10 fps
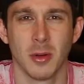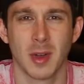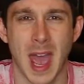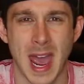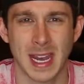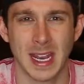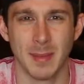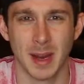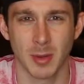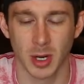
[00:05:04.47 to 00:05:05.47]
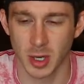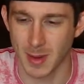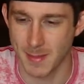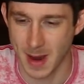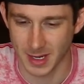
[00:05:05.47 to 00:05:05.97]
a little gag in me. I'm gonna do
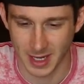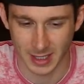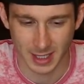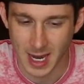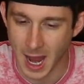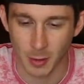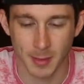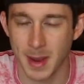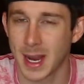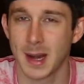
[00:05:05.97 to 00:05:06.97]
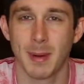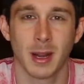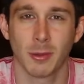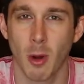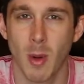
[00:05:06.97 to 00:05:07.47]
my best not to gag. I don't wanna make
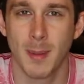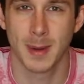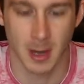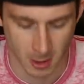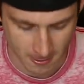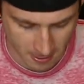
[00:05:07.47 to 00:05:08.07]
anybody throw up here,